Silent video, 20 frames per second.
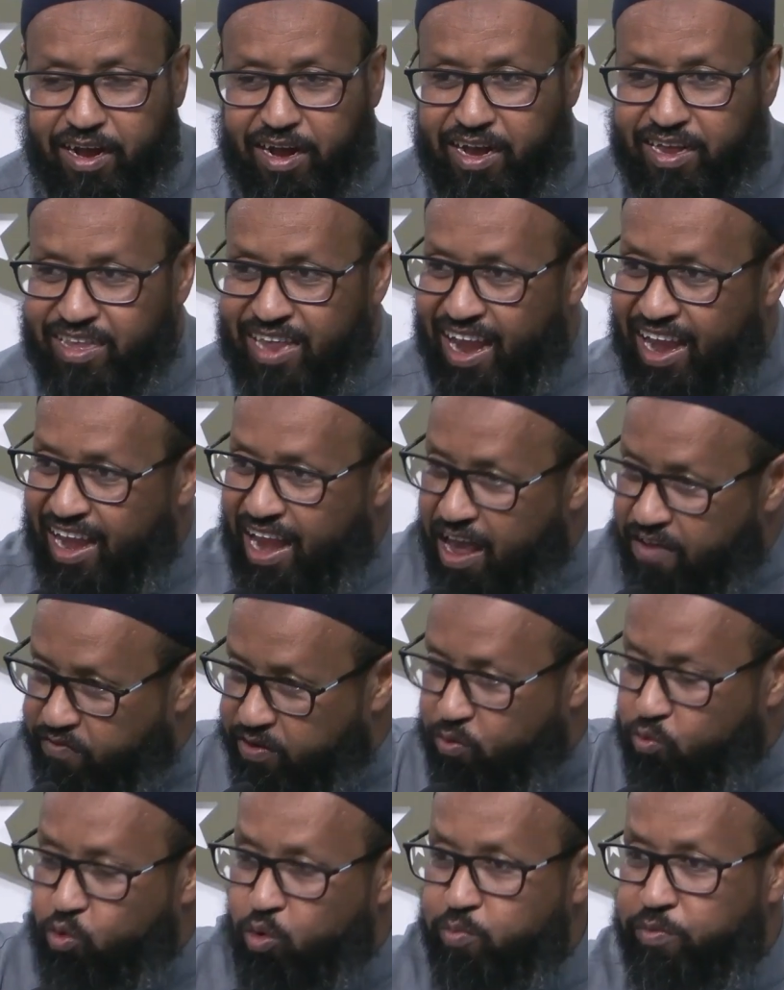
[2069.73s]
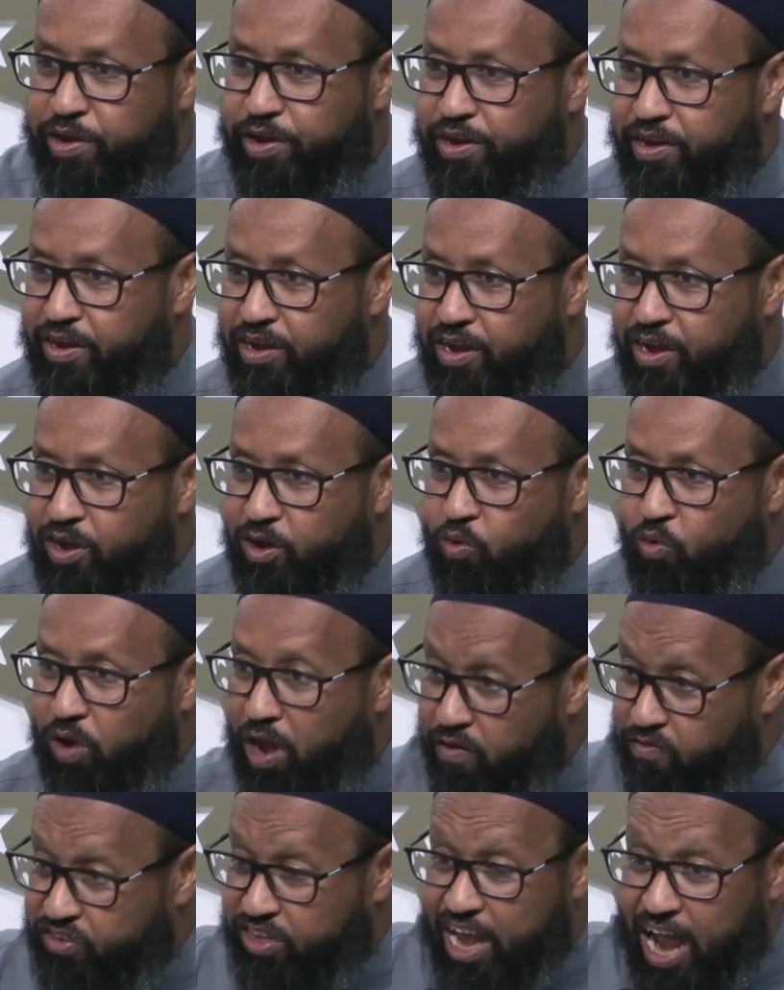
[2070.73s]
the loving woman who
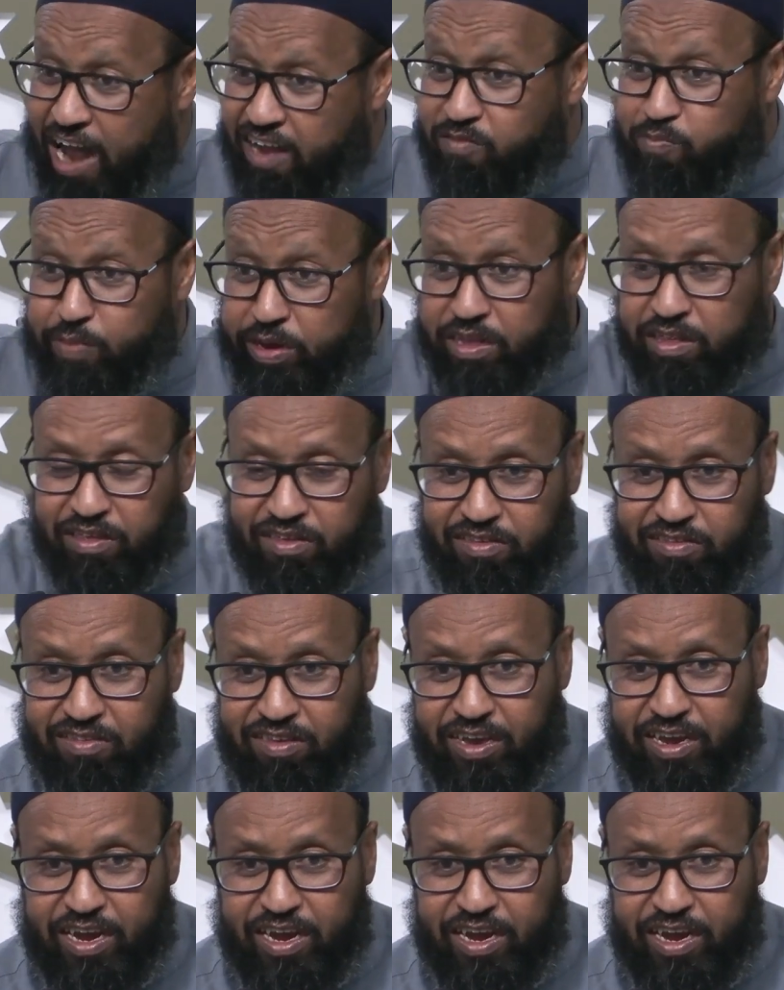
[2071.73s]
loves their husbands.